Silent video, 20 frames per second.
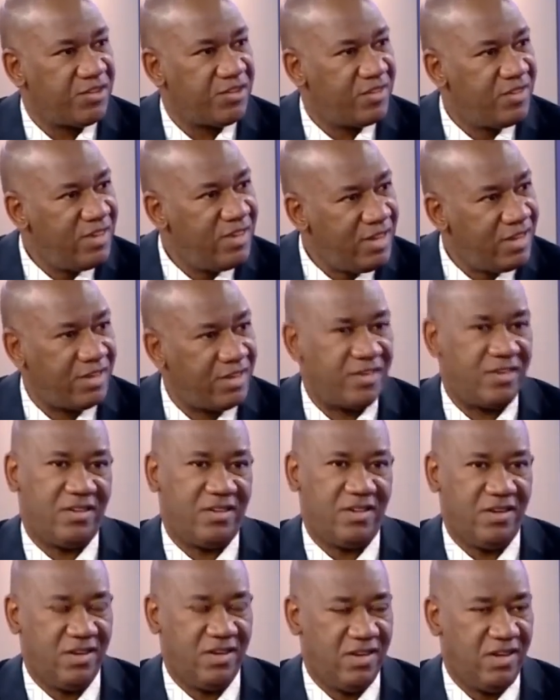
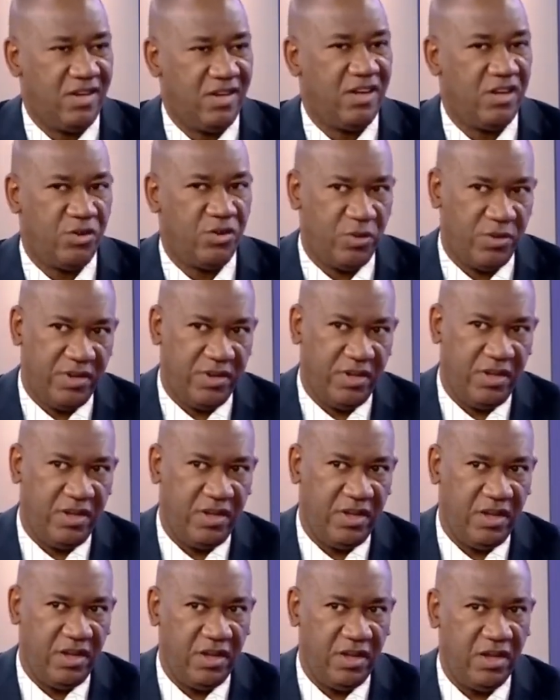sneaked to
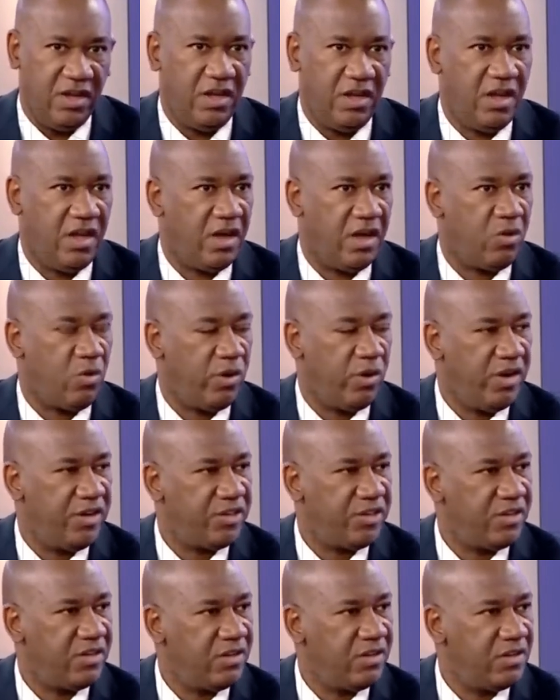the
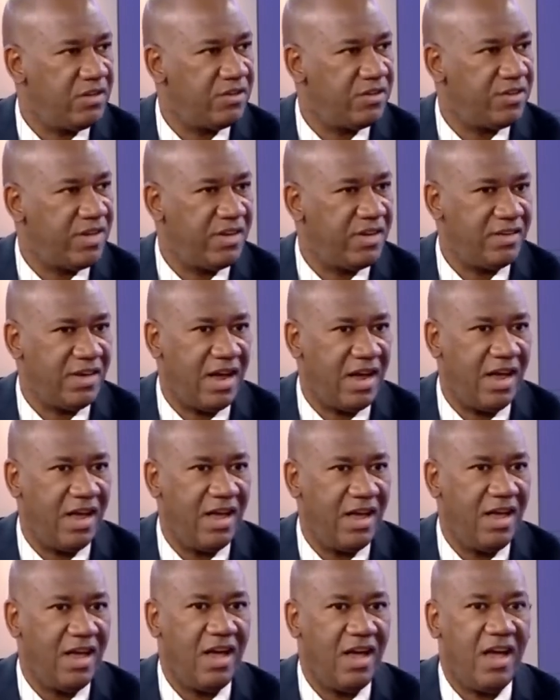collation center
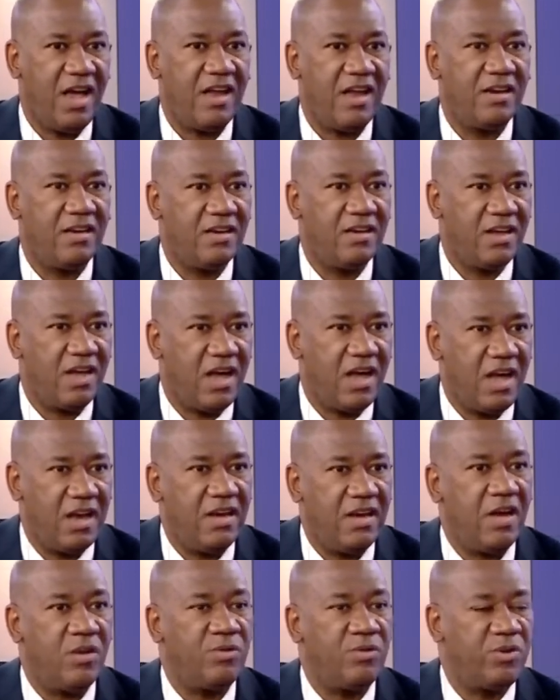and
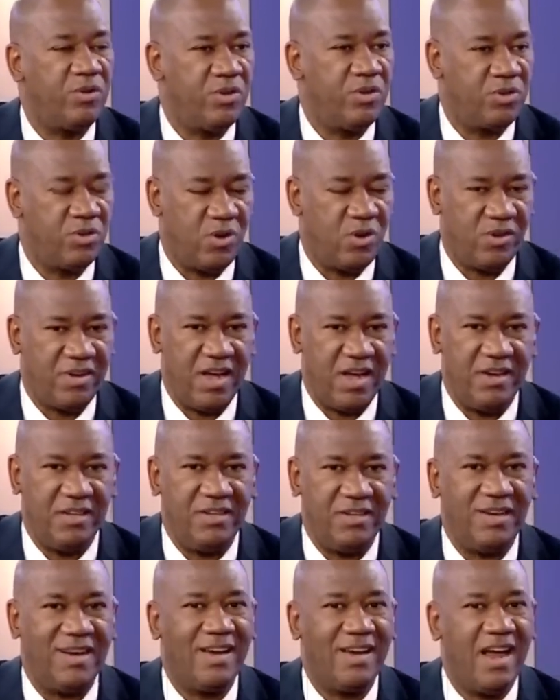announced the result
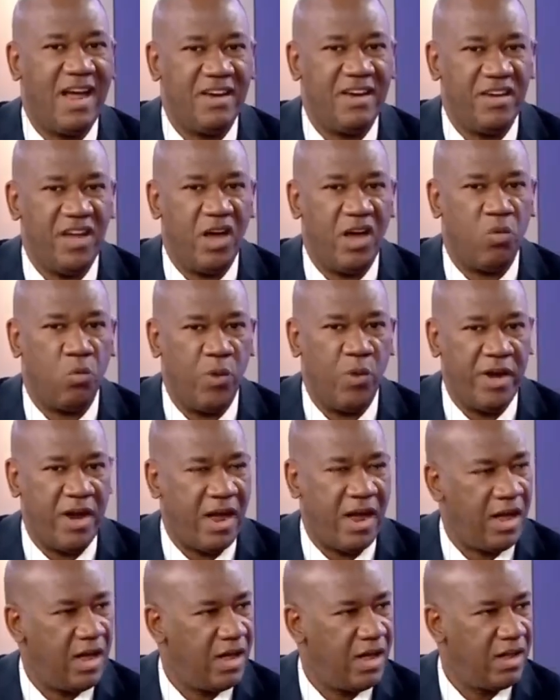and declared a
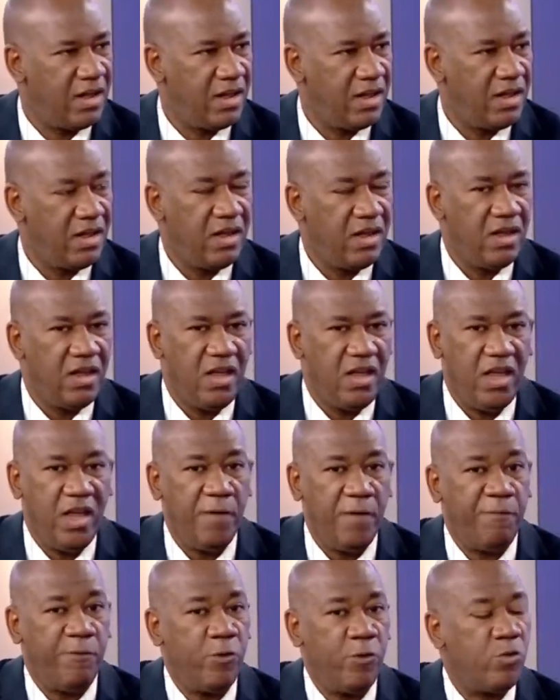winner.
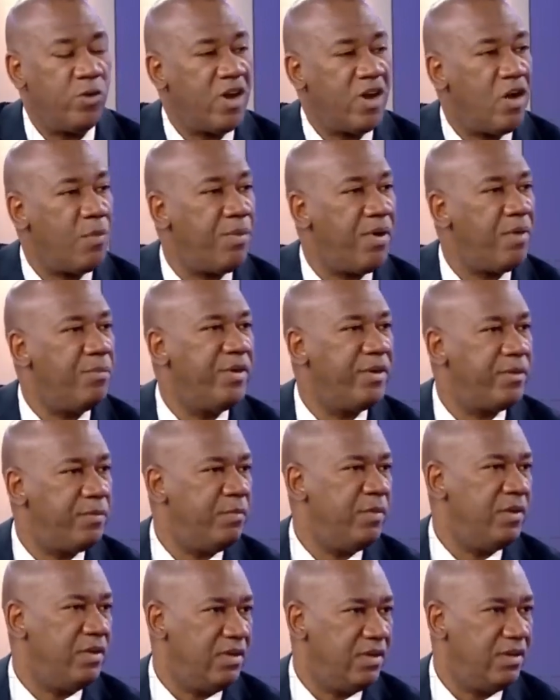If you now
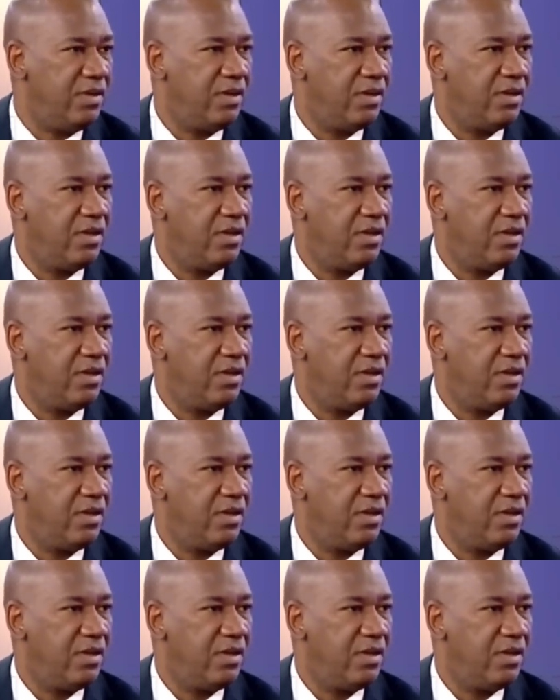permit me,